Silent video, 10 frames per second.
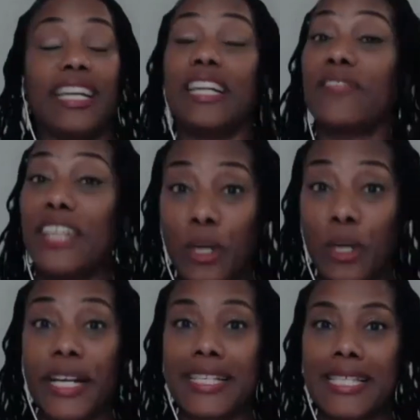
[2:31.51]
And if they
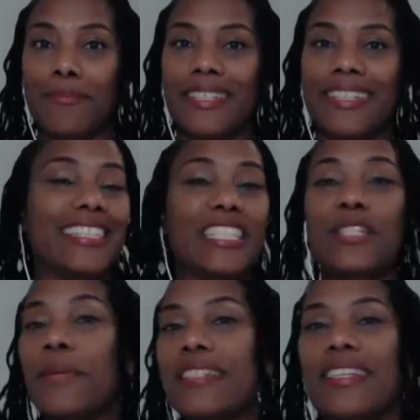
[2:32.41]
don't accept it, it
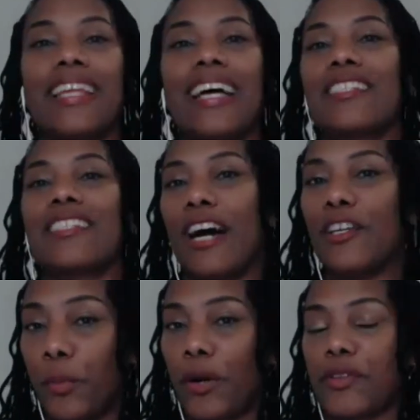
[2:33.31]
just means that that's not
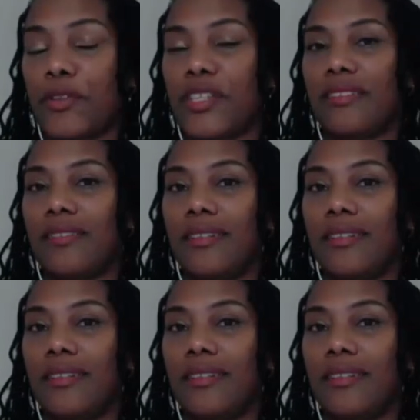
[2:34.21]
your person.